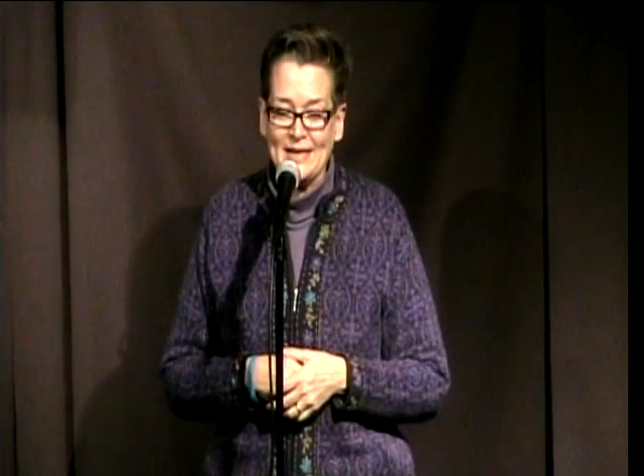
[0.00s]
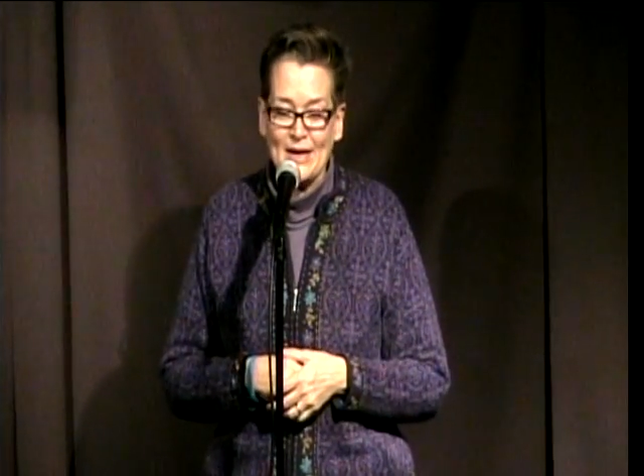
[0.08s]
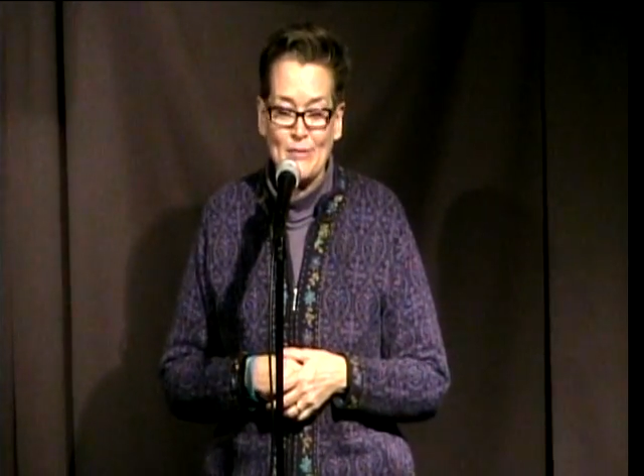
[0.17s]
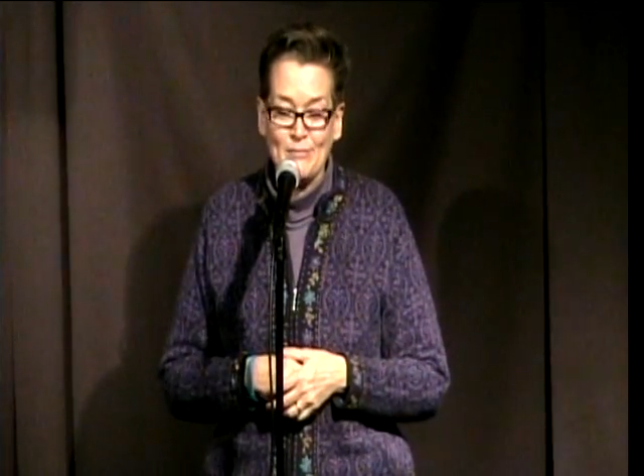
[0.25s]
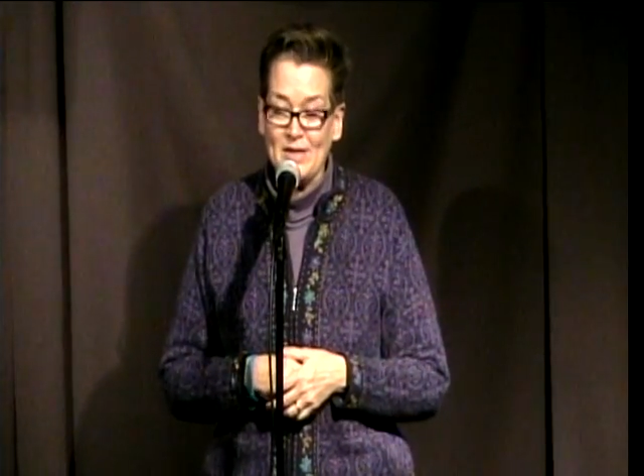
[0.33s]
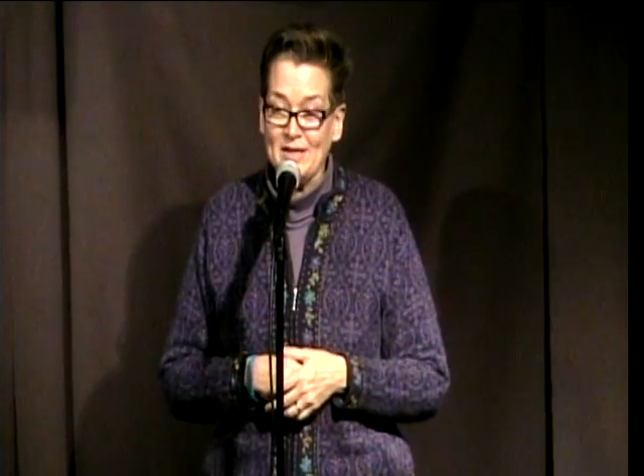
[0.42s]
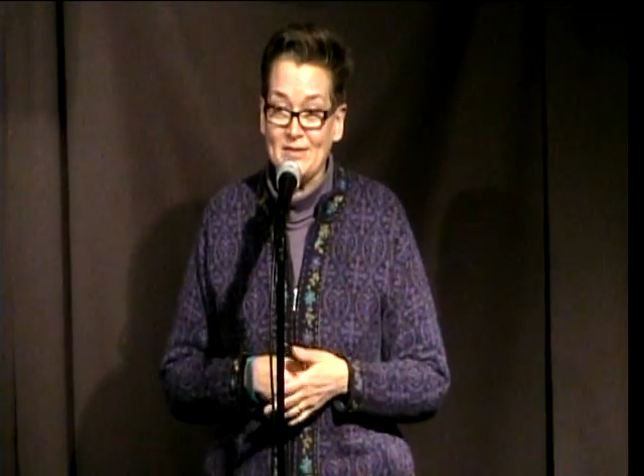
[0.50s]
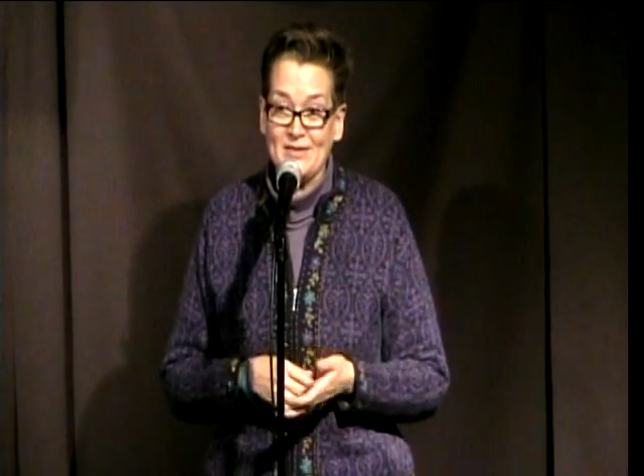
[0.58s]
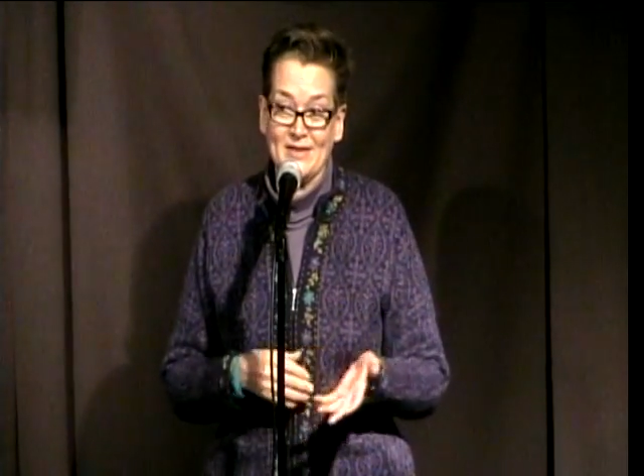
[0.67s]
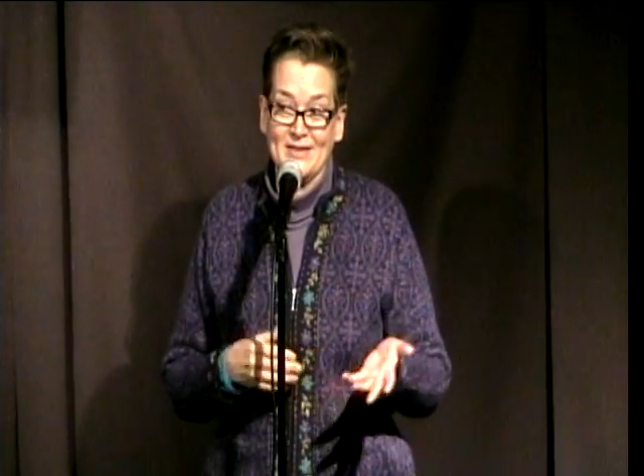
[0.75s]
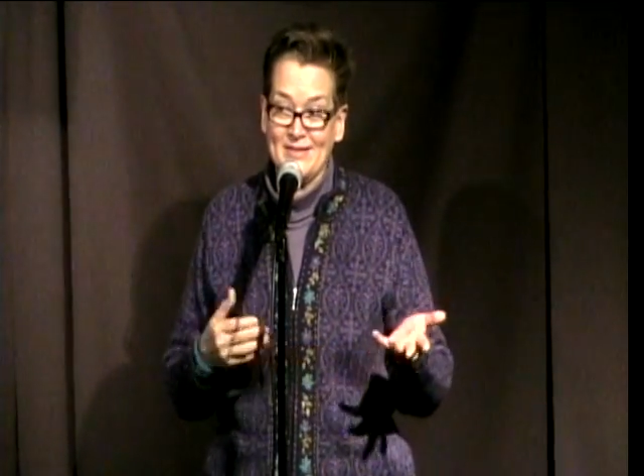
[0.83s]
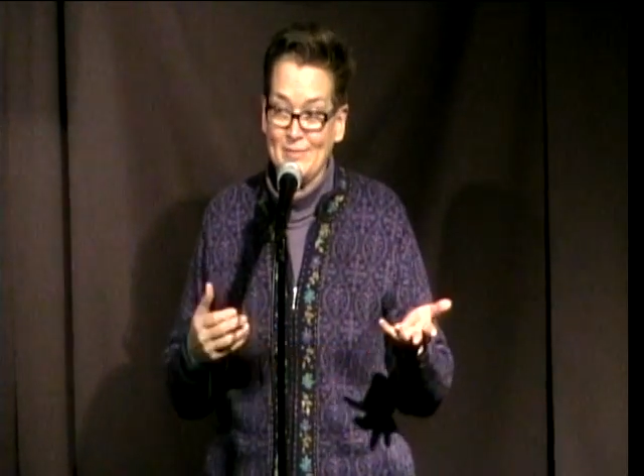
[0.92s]
I mean, it's
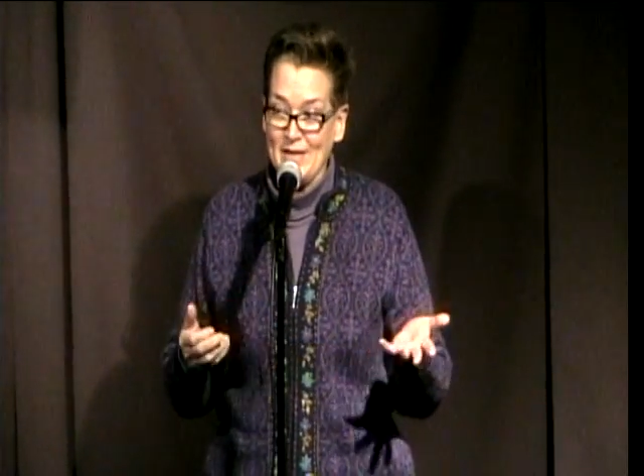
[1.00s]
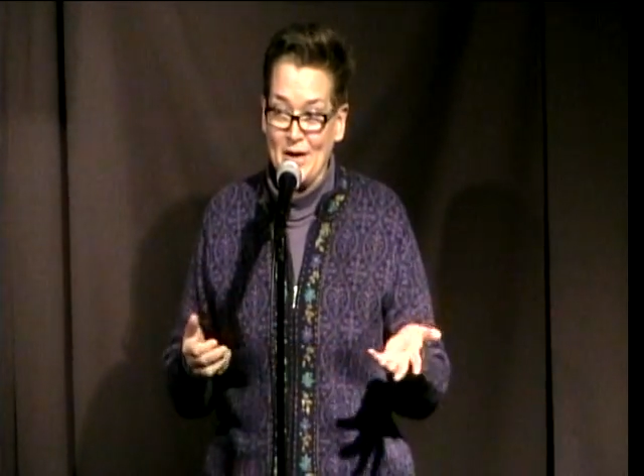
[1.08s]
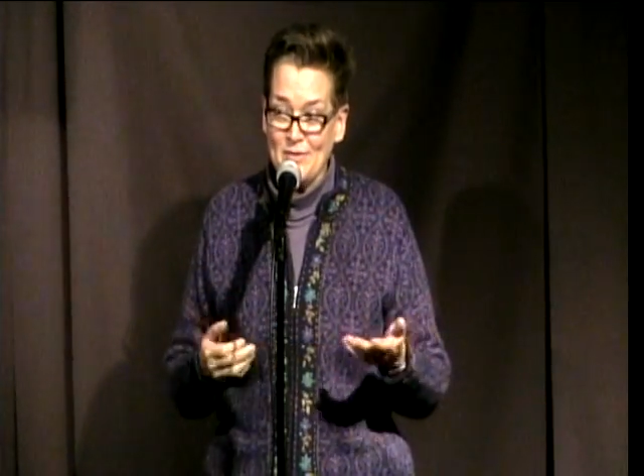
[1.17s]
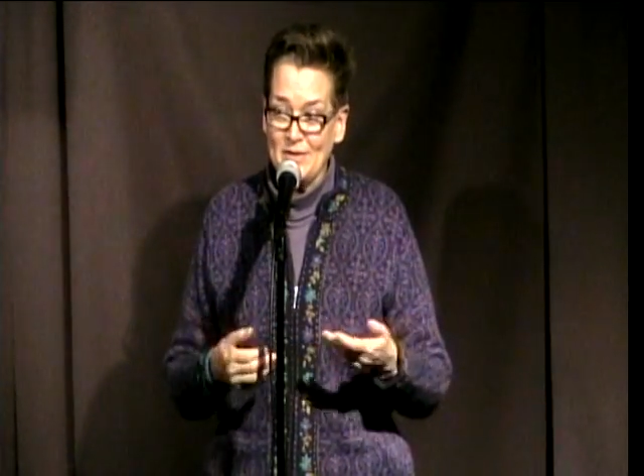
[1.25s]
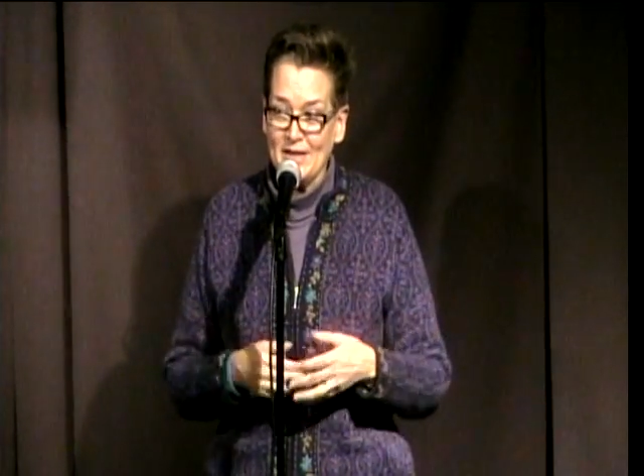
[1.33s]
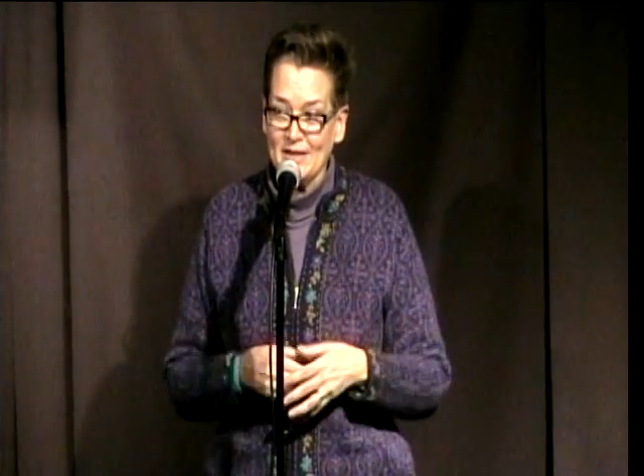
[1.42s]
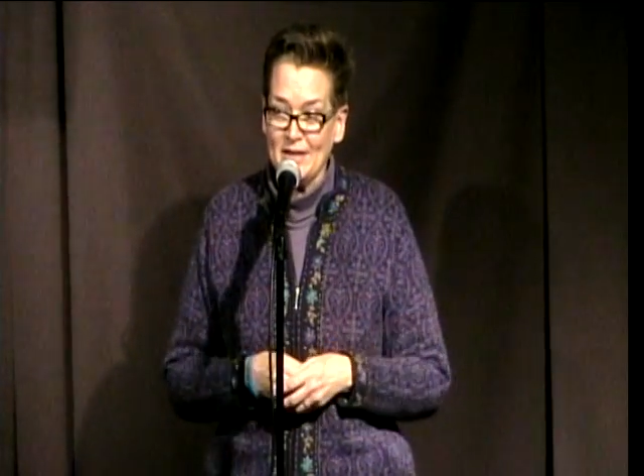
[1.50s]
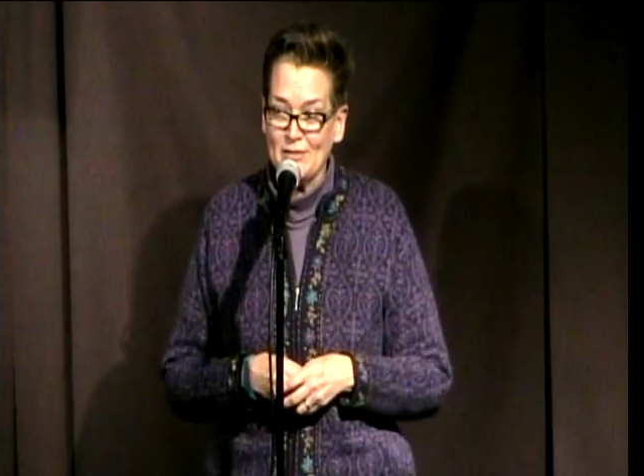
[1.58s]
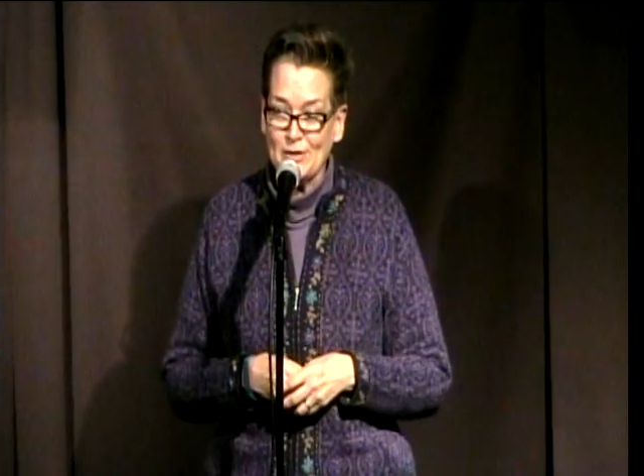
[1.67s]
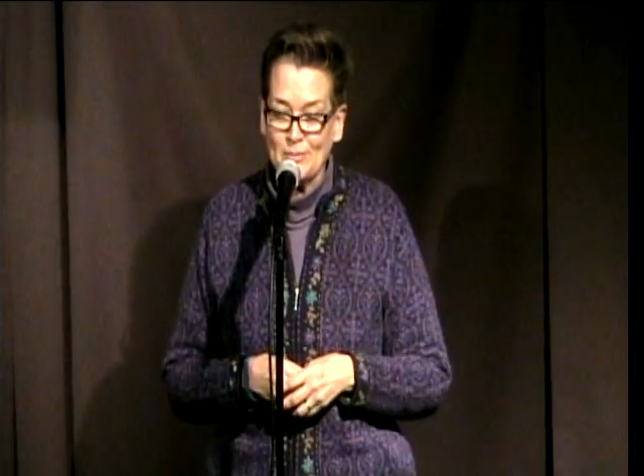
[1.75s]
astounding that